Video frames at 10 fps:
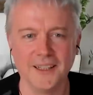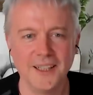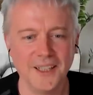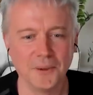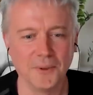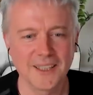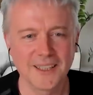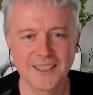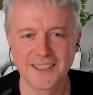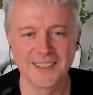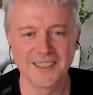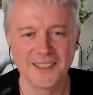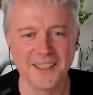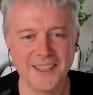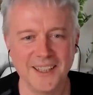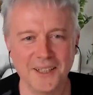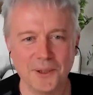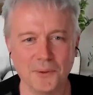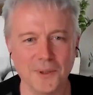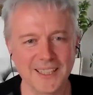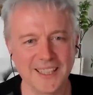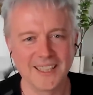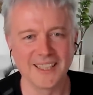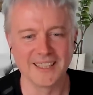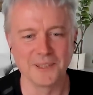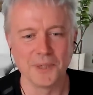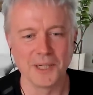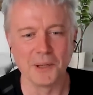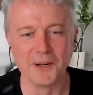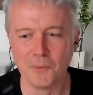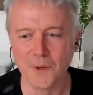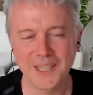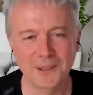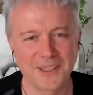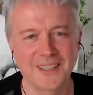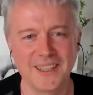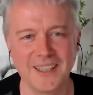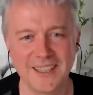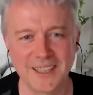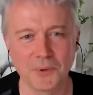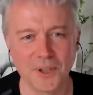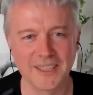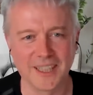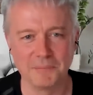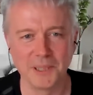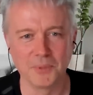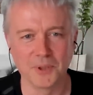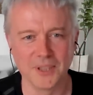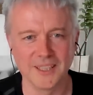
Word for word: known for his involvement in the development of Skype, is one of the chairmen of the Future of Life board of